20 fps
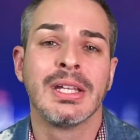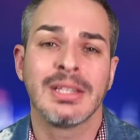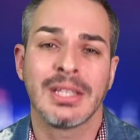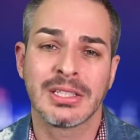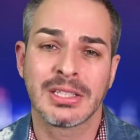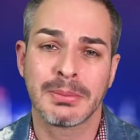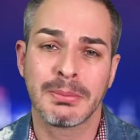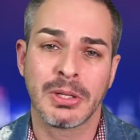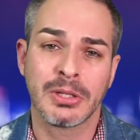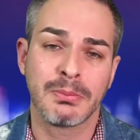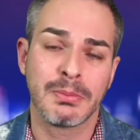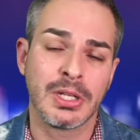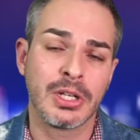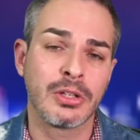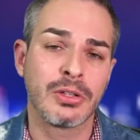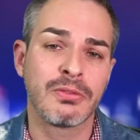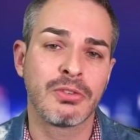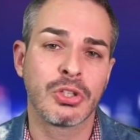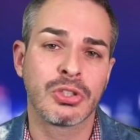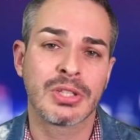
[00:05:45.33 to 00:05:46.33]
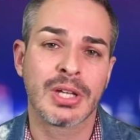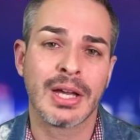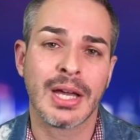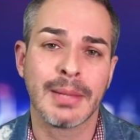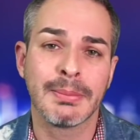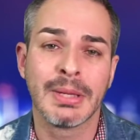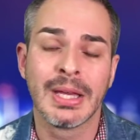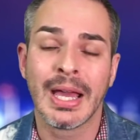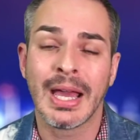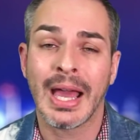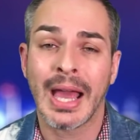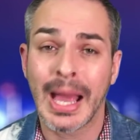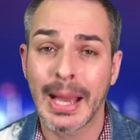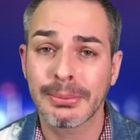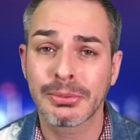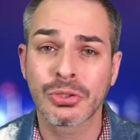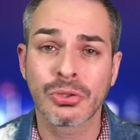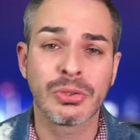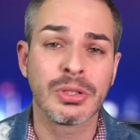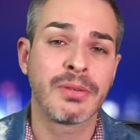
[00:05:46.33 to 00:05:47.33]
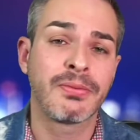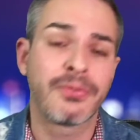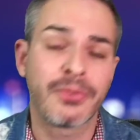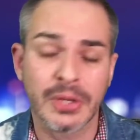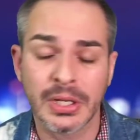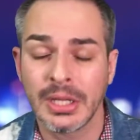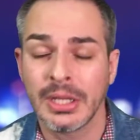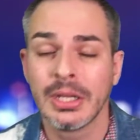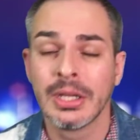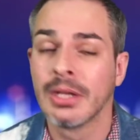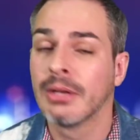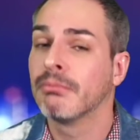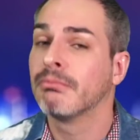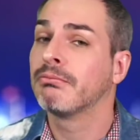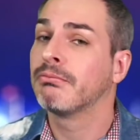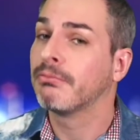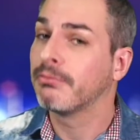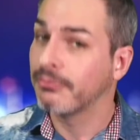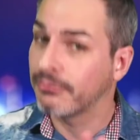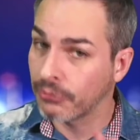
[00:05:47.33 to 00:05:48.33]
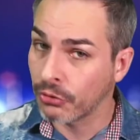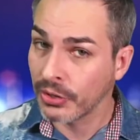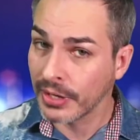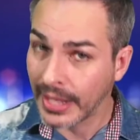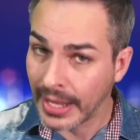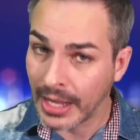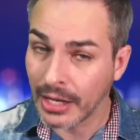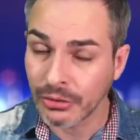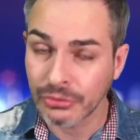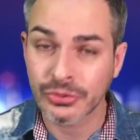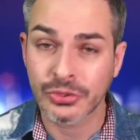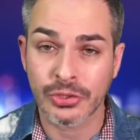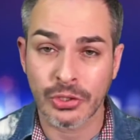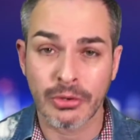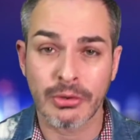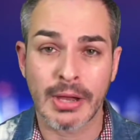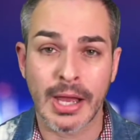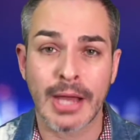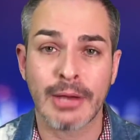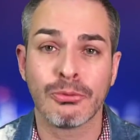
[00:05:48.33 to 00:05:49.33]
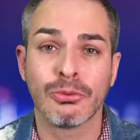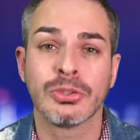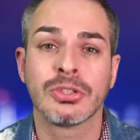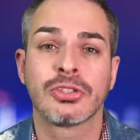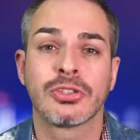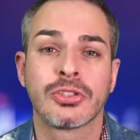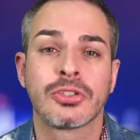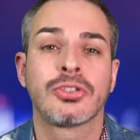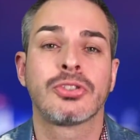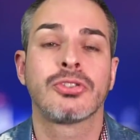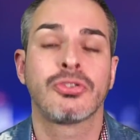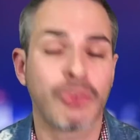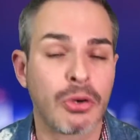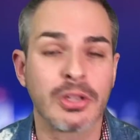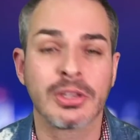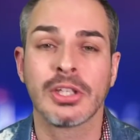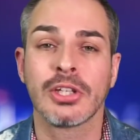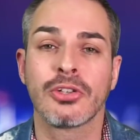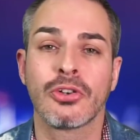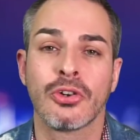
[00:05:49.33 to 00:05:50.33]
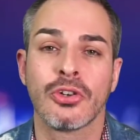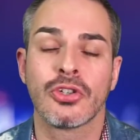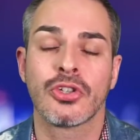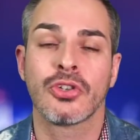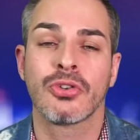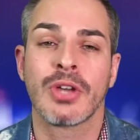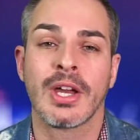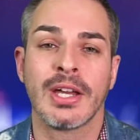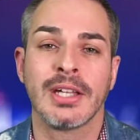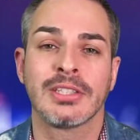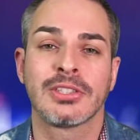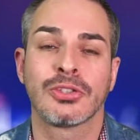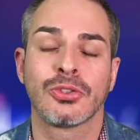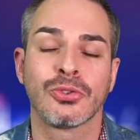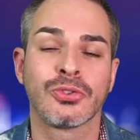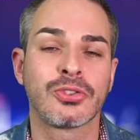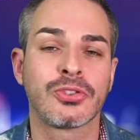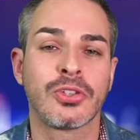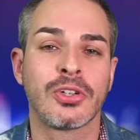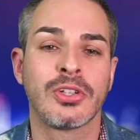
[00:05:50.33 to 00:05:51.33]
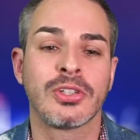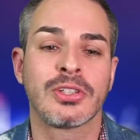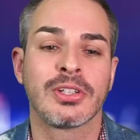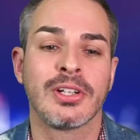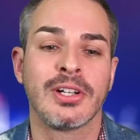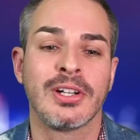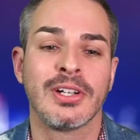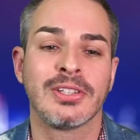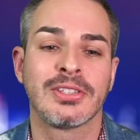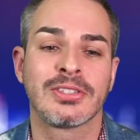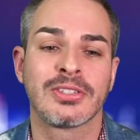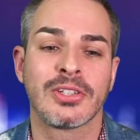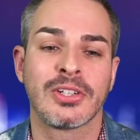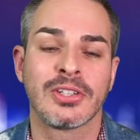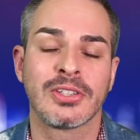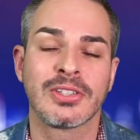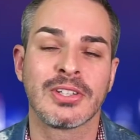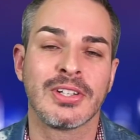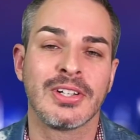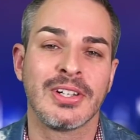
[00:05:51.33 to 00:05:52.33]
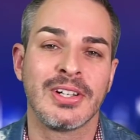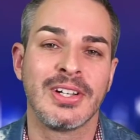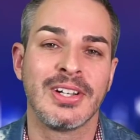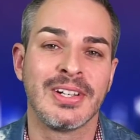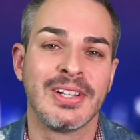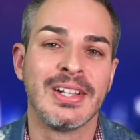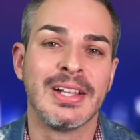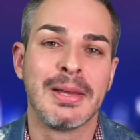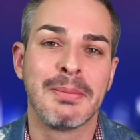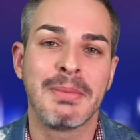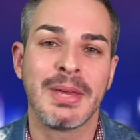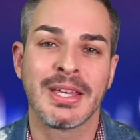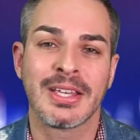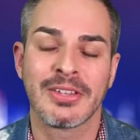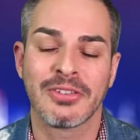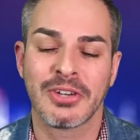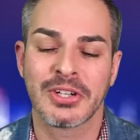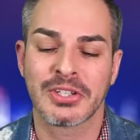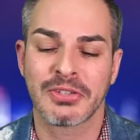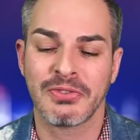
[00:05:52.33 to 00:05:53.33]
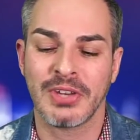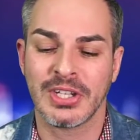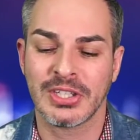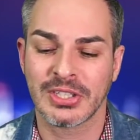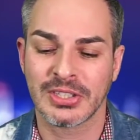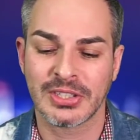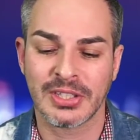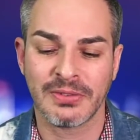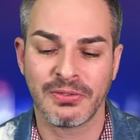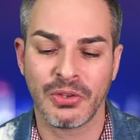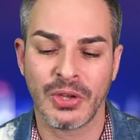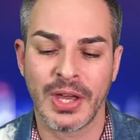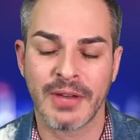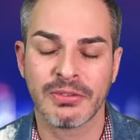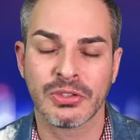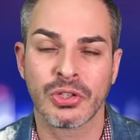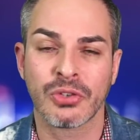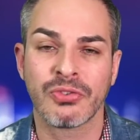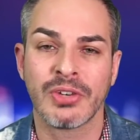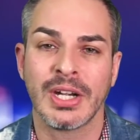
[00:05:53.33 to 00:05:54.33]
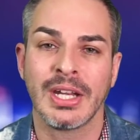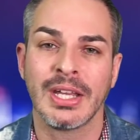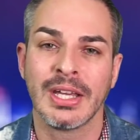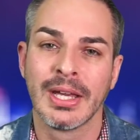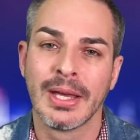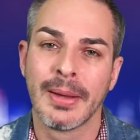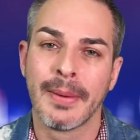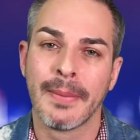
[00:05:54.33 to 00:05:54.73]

Takes about a minute of your time, absolutely free for now. So I would strongly encourage you guys to start making reservations if you haven't already.